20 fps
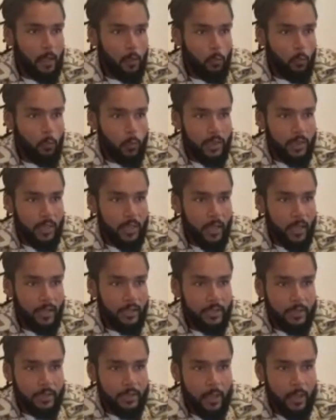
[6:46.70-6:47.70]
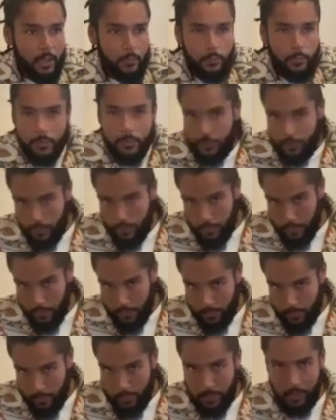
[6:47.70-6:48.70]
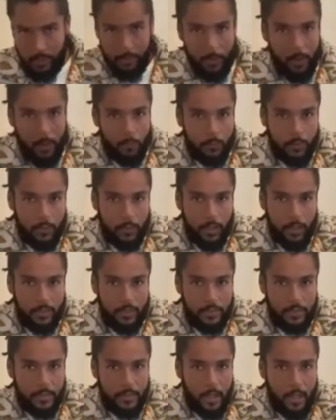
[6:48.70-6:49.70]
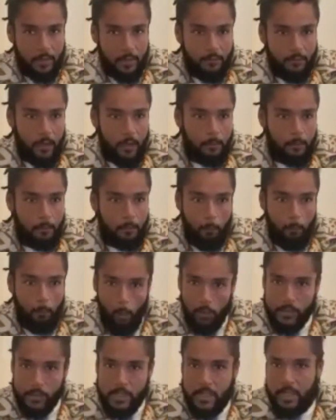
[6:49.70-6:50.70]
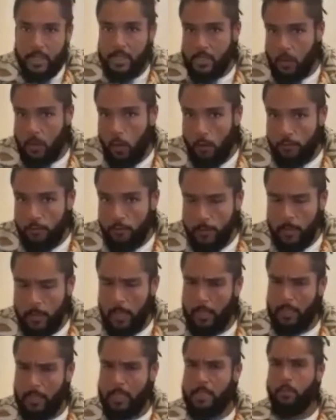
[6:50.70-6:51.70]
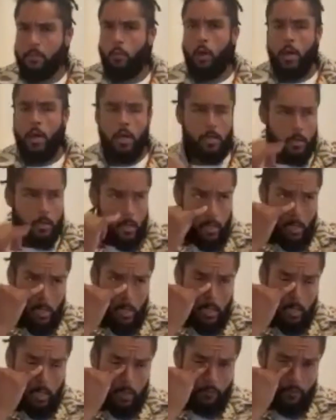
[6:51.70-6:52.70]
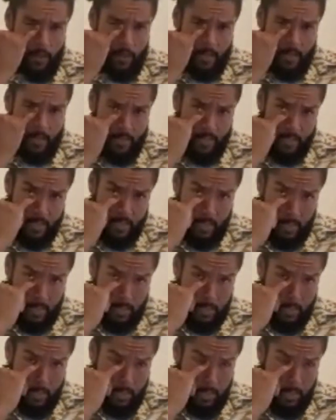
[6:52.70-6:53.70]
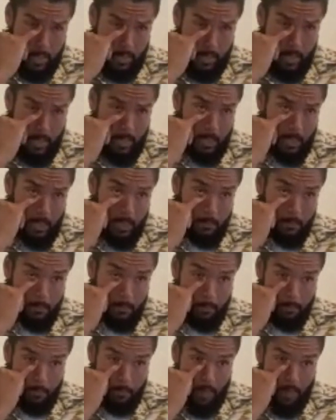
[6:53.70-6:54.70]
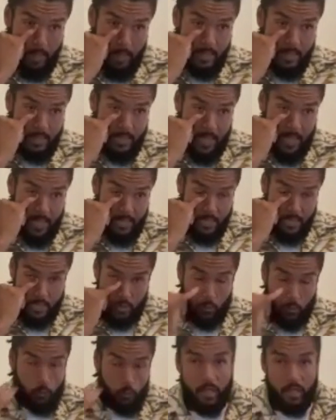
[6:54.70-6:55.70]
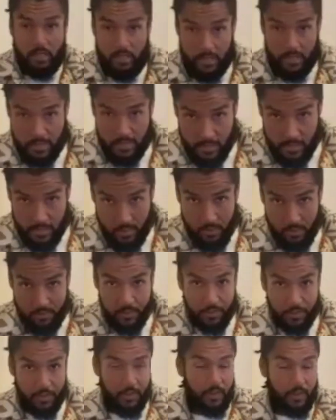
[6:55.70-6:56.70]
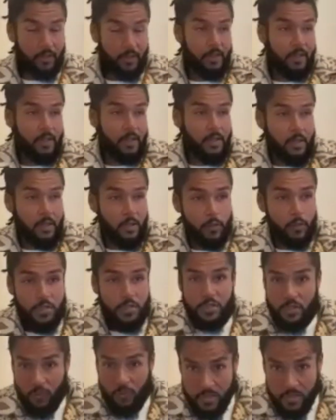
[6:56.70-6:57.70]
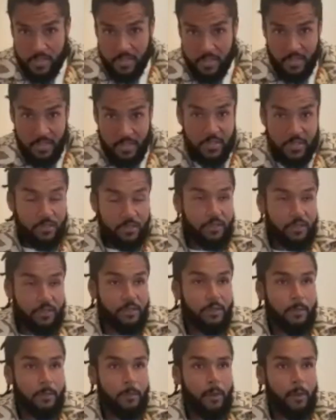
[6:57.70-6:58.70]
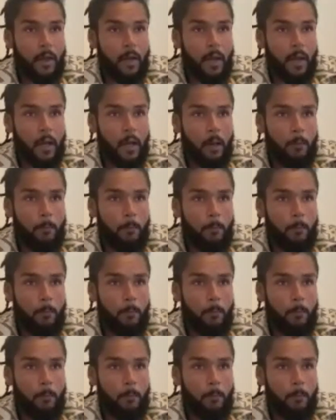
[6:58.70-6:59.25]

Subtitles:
we like we were talking about, we like to kind of box things off and be like, this word conveys this certain thing, and that's all that you need to know, which is obviously useful. But